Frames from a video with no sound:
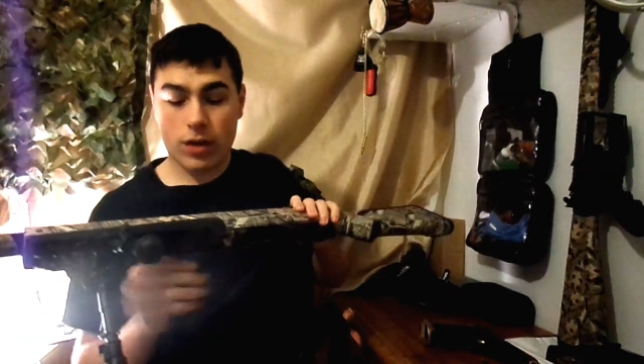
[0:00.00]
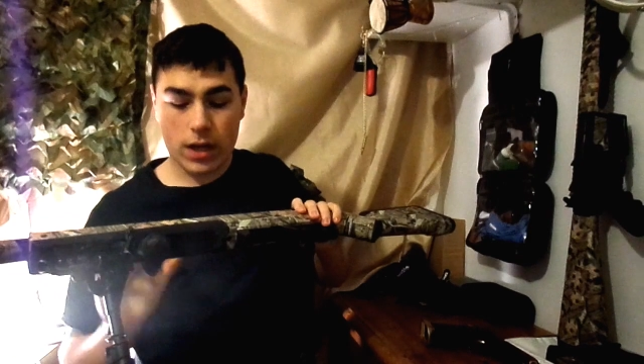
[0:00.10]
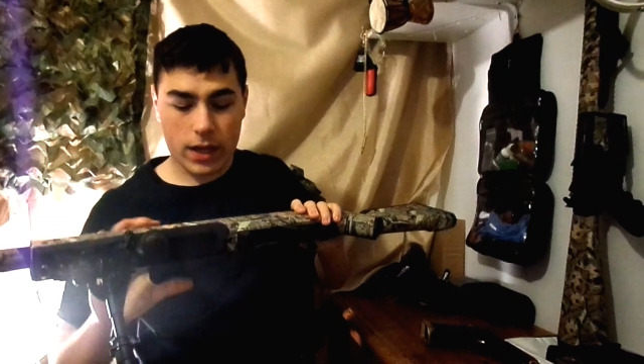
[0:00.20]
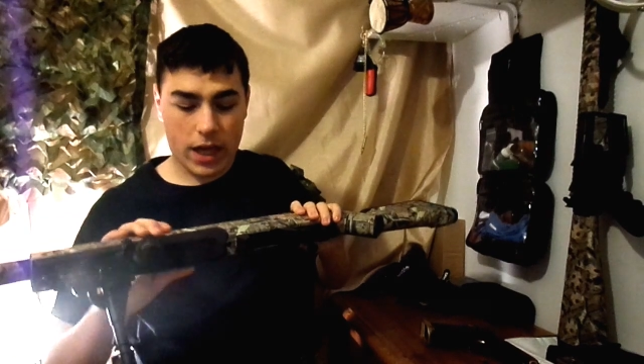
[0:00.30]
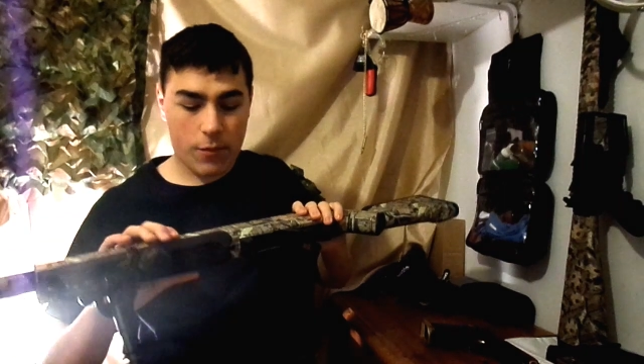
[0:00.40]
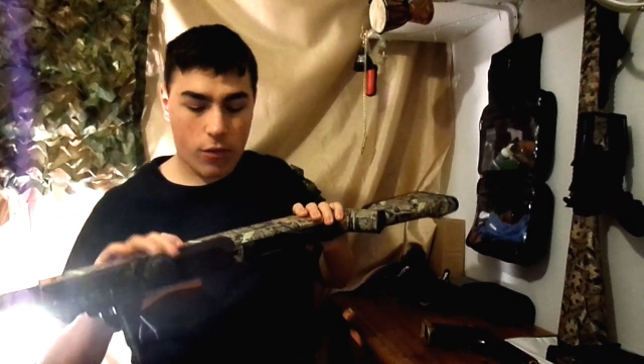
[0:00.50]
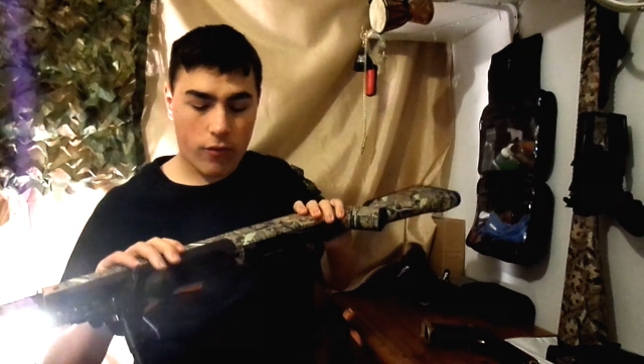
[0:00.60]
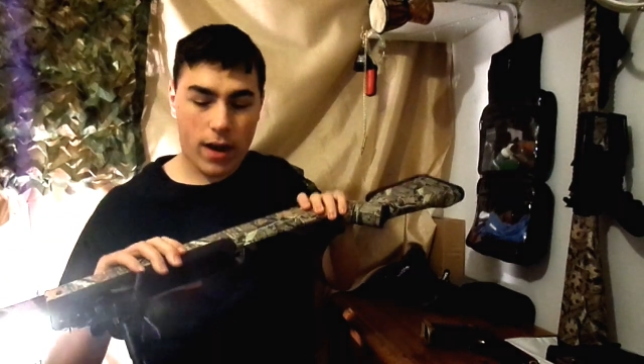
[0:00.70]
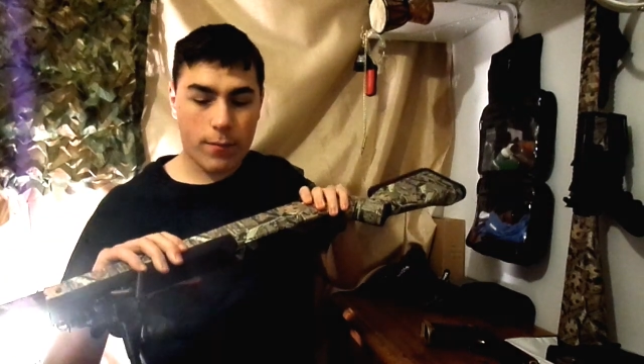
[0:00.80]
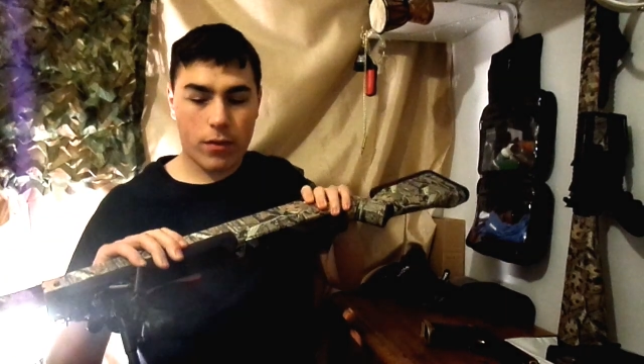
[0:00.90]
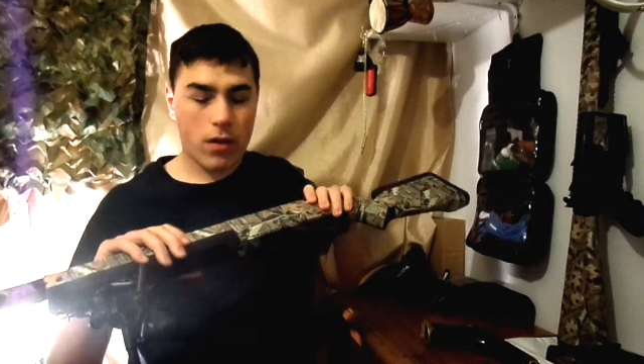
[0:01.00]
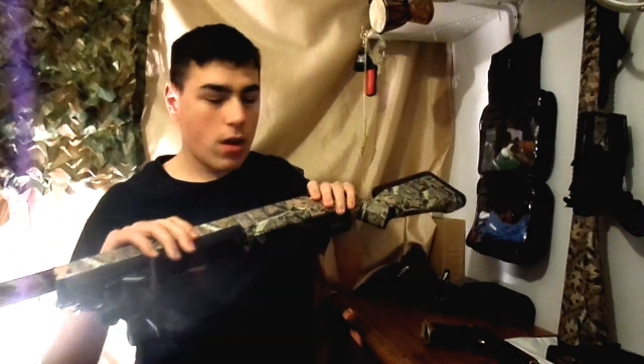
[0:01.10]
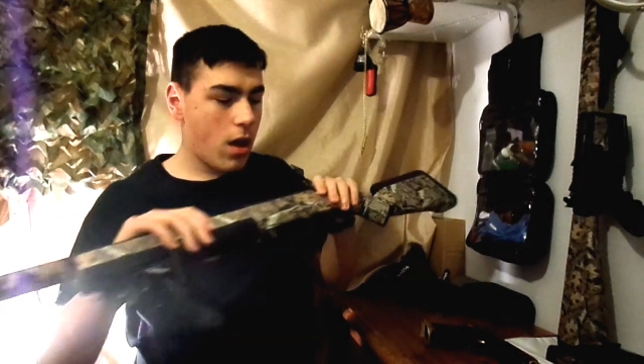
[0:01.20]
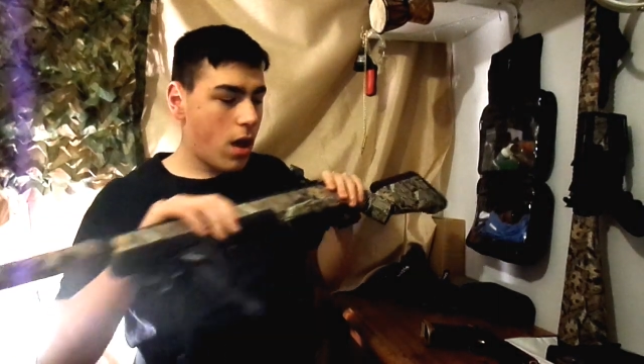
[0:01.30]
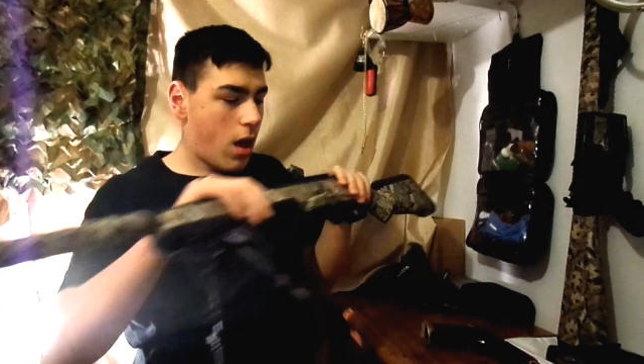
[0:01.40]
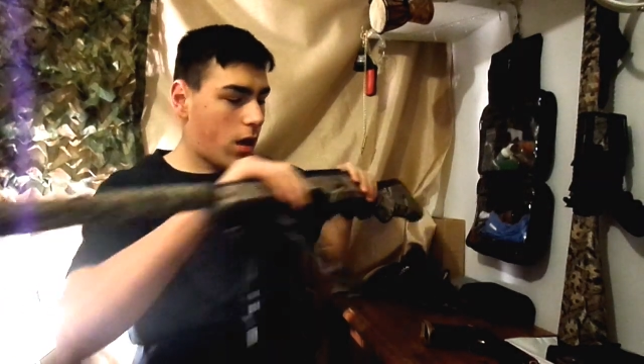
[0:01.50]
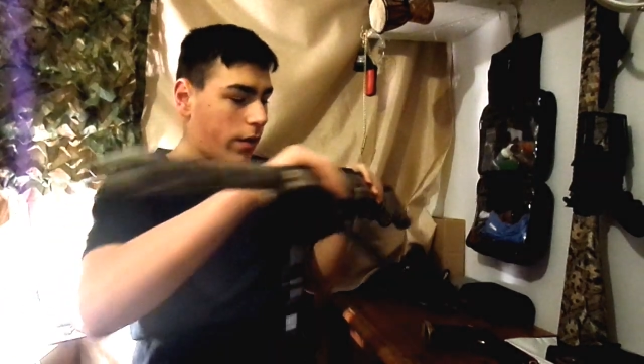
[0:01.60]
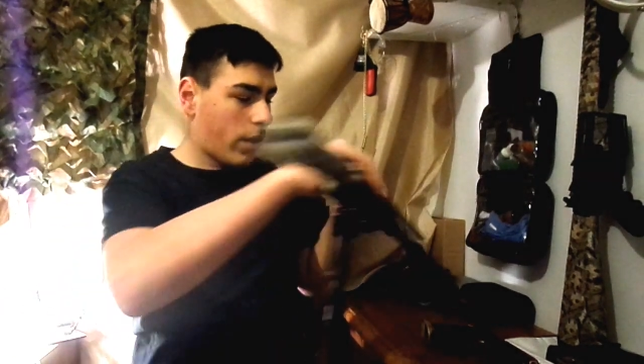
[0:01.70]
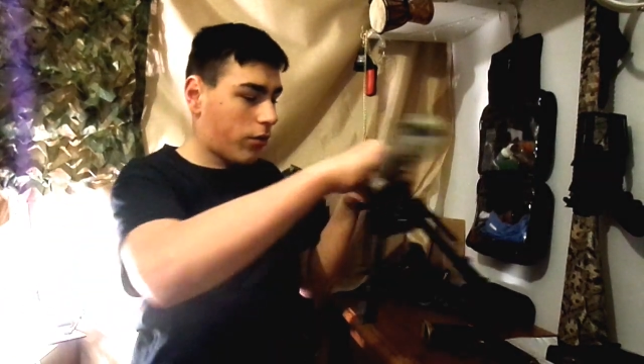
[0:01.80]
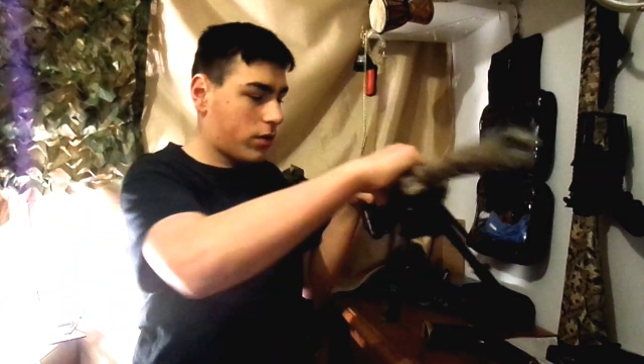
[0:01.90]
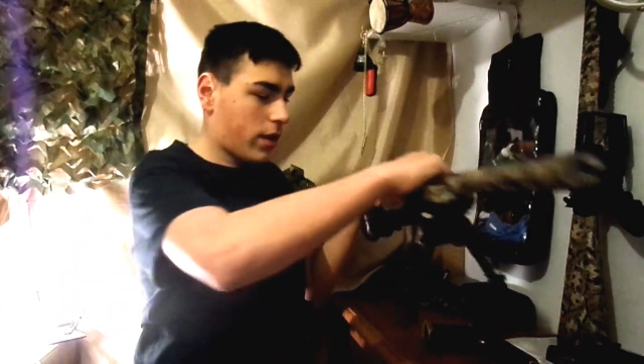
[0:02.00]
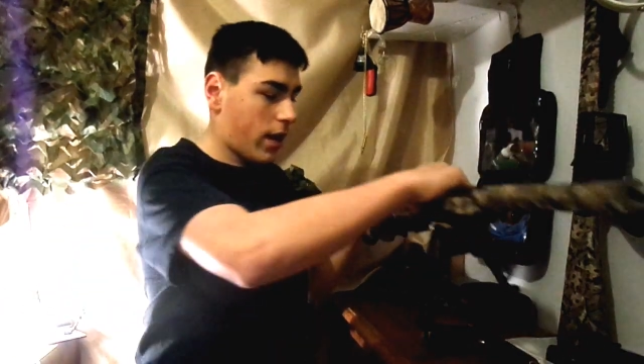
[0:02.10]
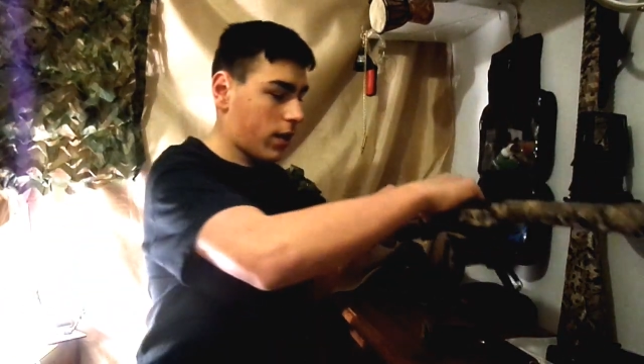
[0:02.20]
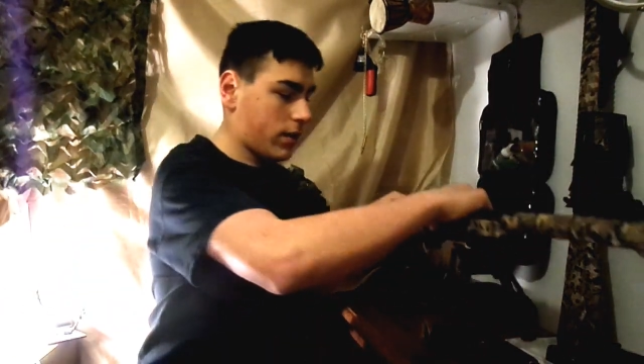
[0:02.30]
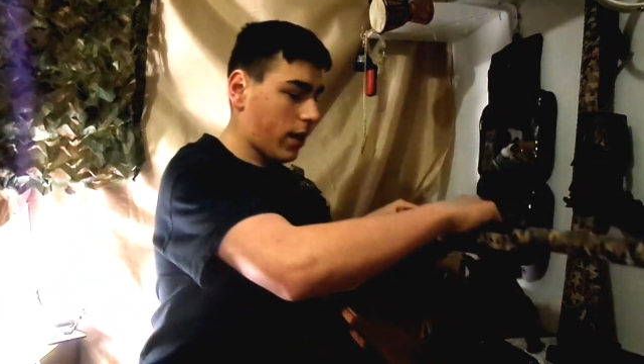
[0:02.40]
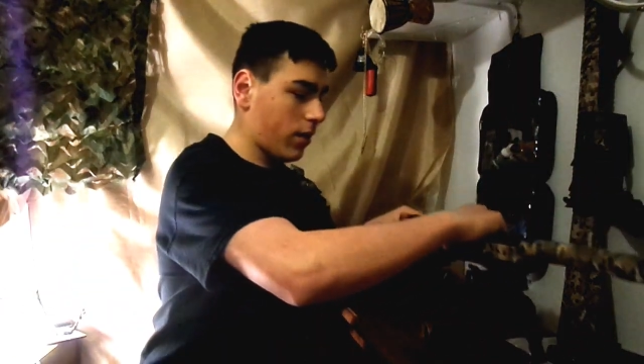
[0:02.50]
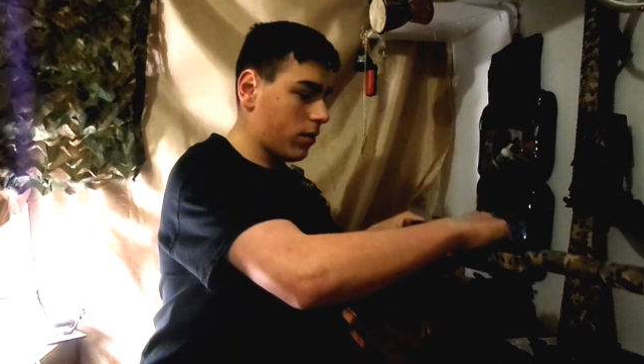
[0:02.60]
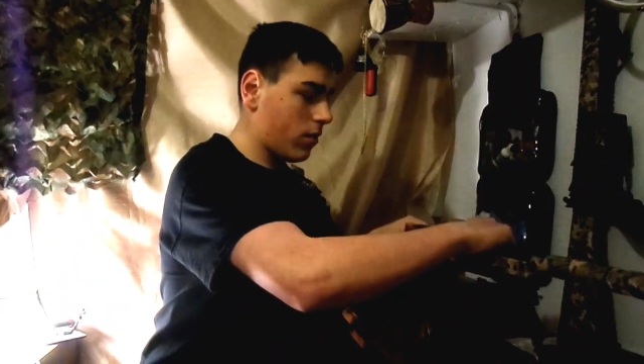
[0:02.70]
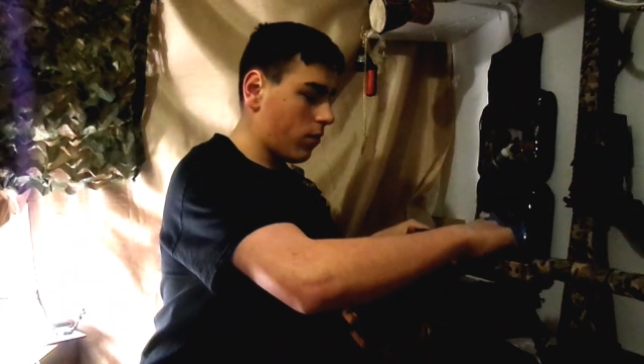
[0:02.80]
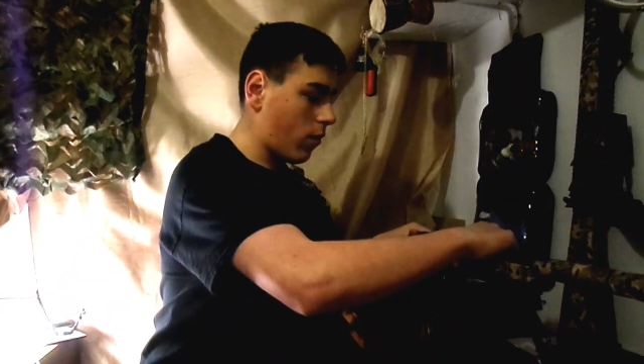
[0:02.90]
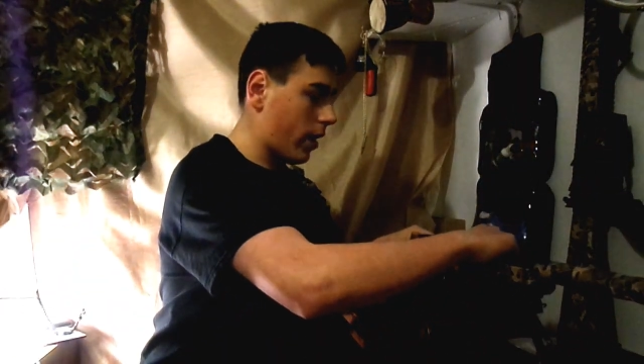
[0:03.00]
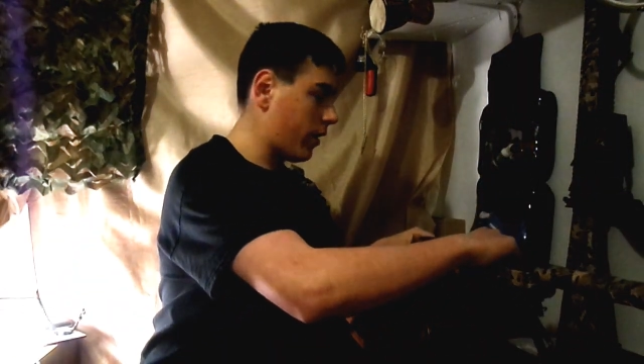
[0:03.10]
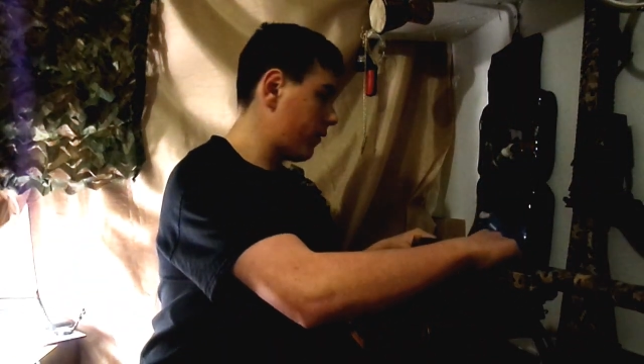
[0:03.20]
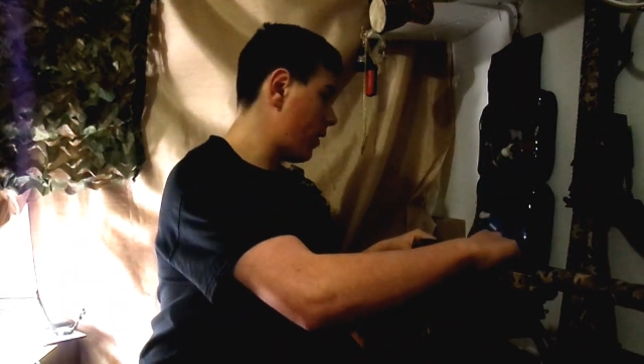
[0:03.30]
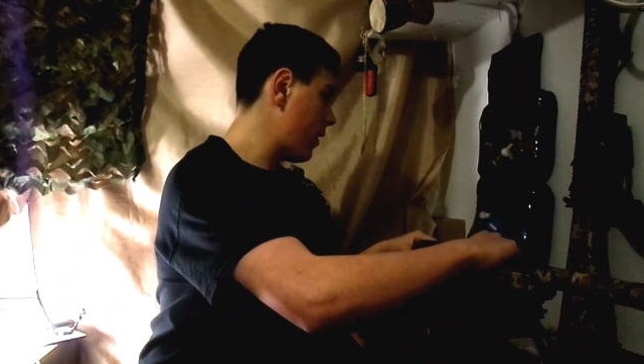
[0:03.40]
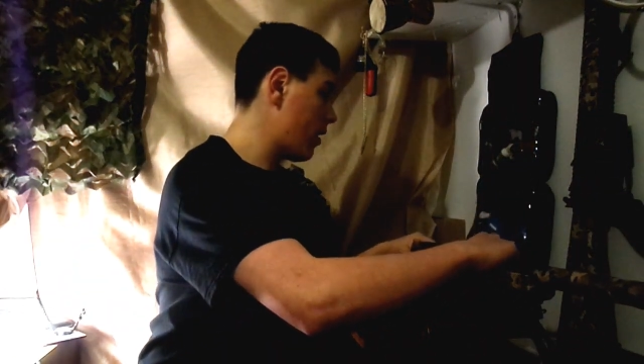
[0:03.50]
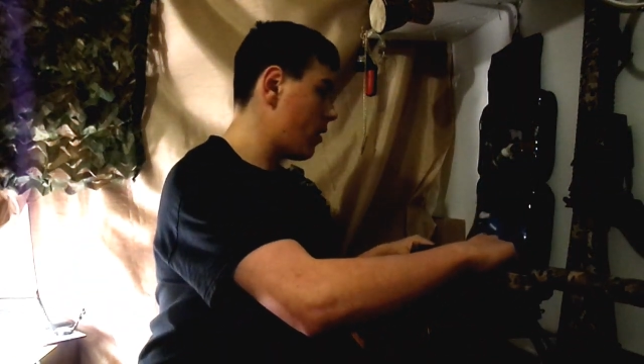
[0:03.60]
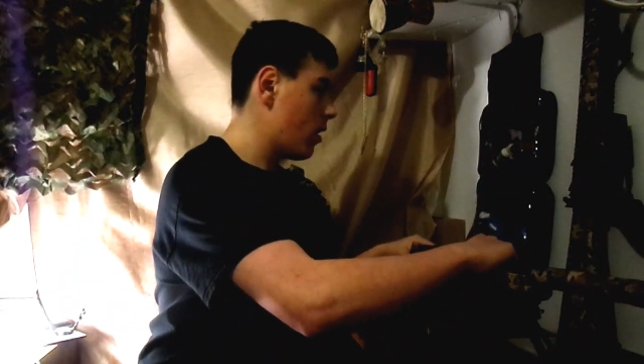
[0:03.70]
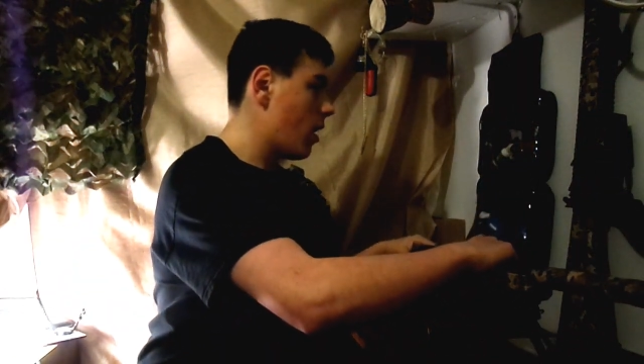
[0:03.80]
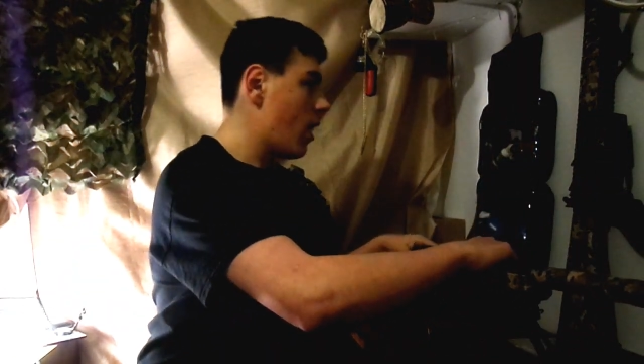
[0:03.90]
camo wrap. I'll get onto that in a second, why I've done that.